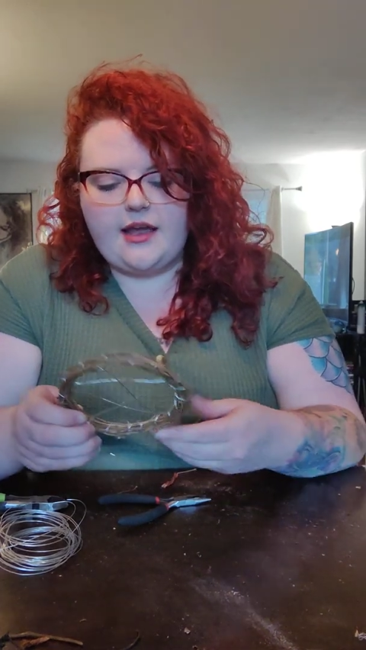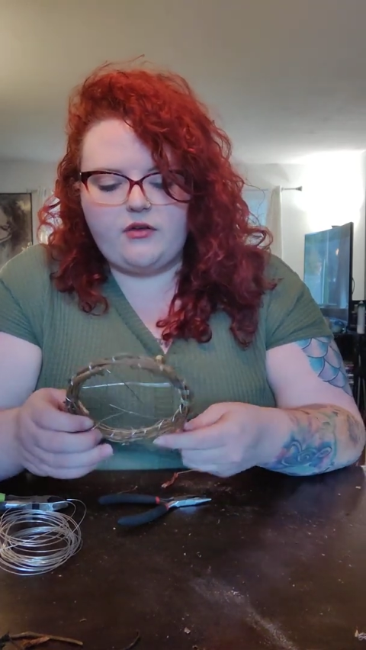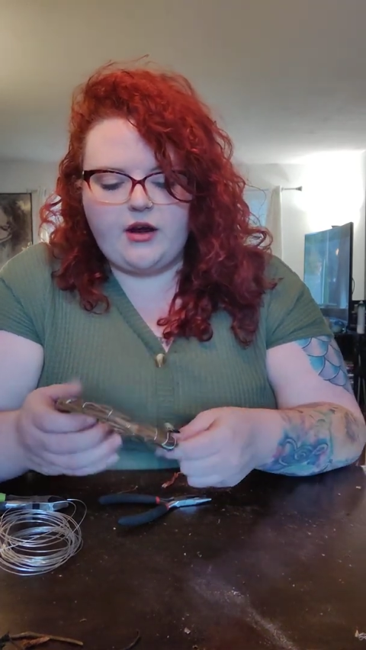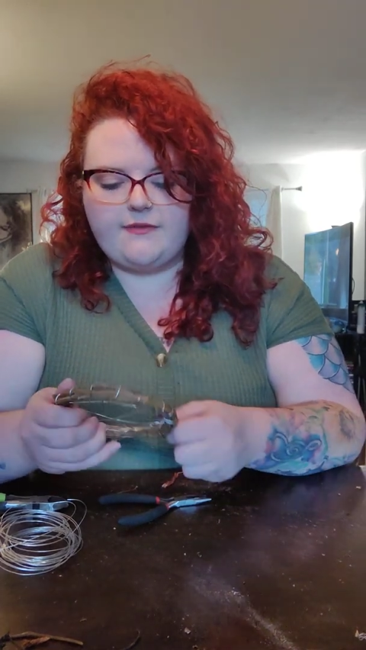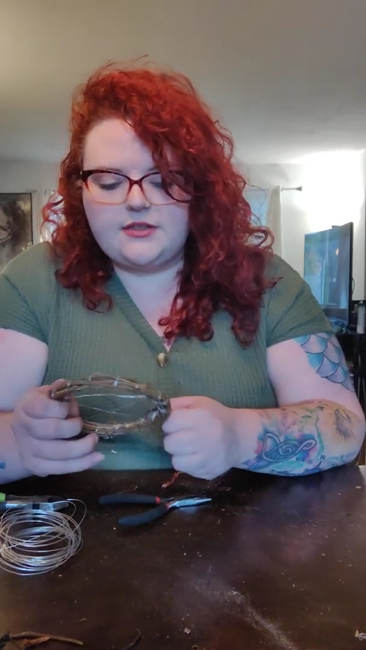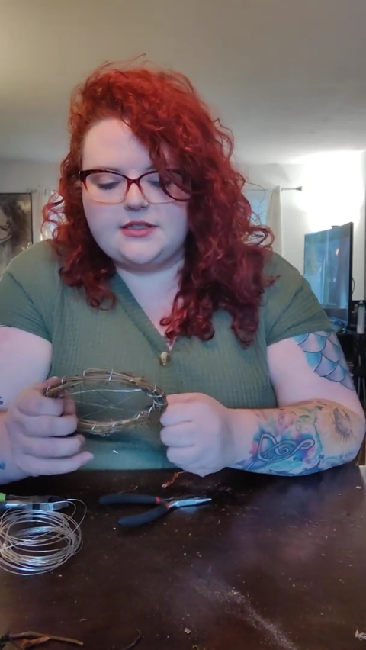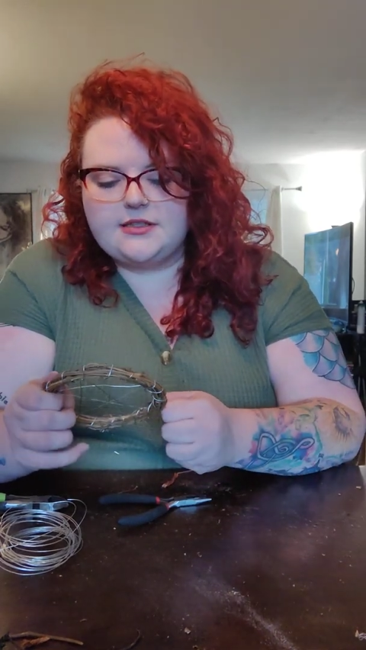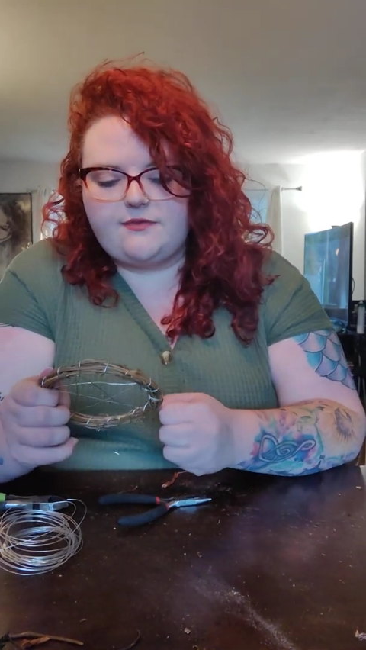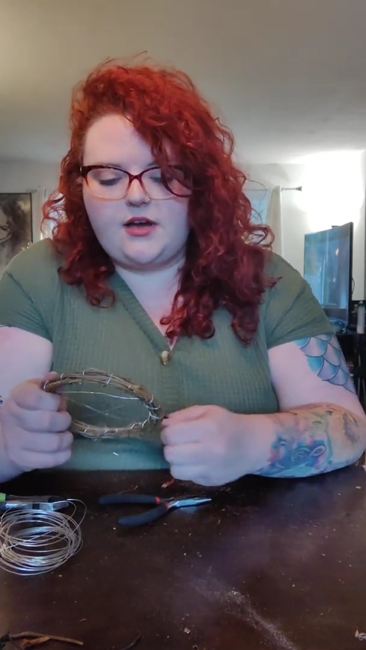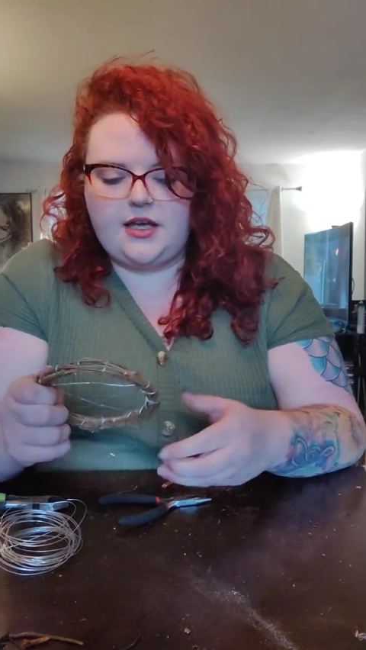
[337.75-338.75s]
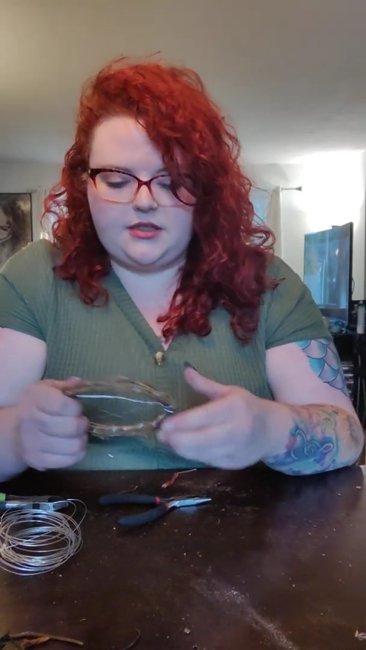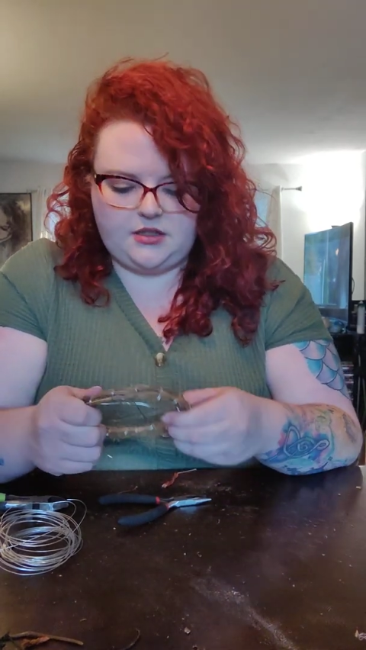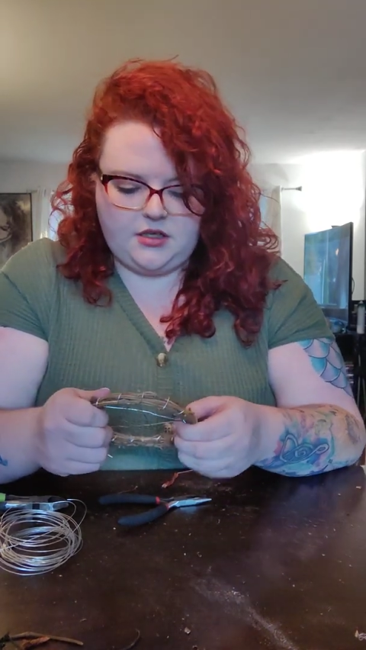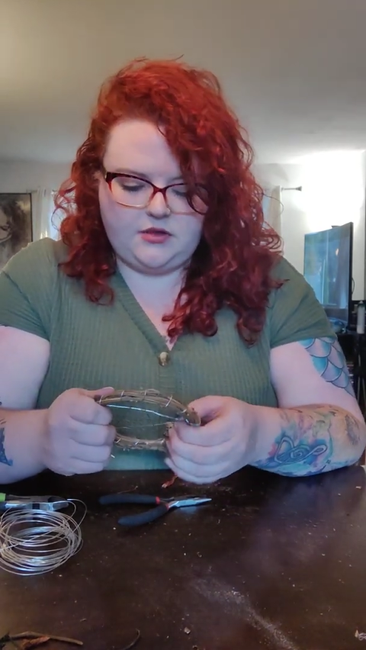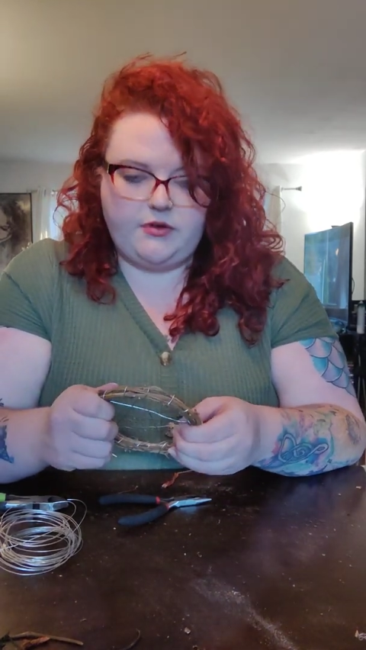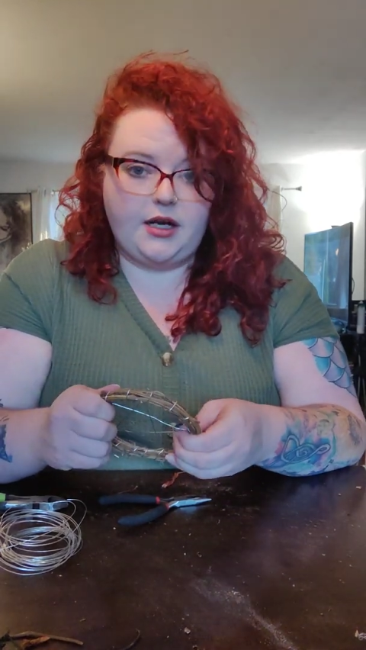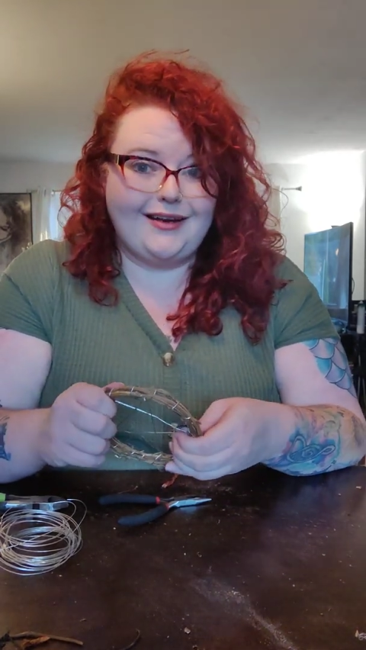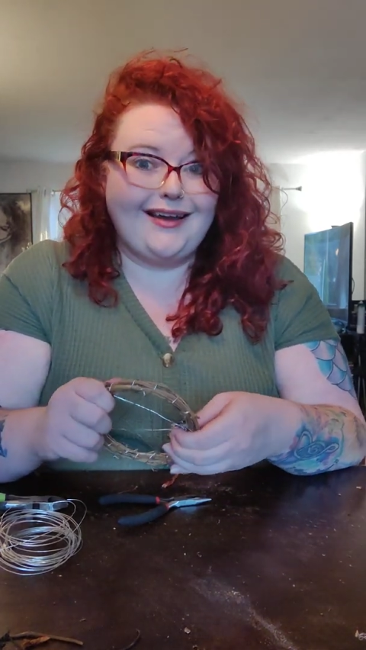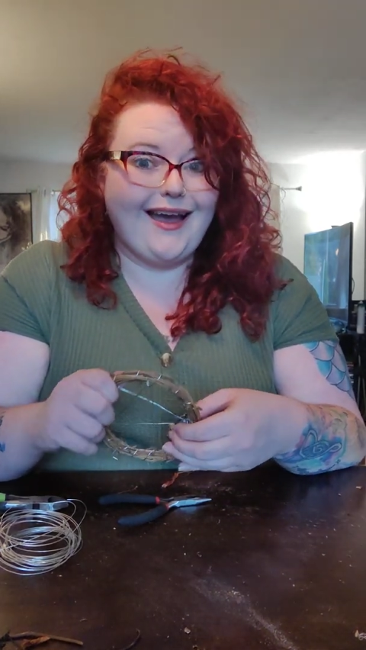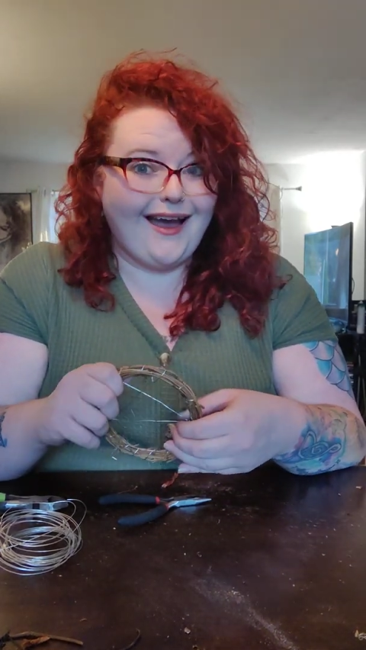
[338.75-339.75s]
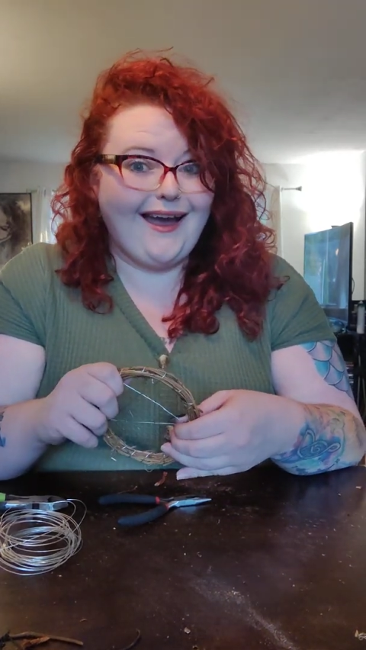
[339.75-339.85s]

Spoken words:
And crafting is fun, right?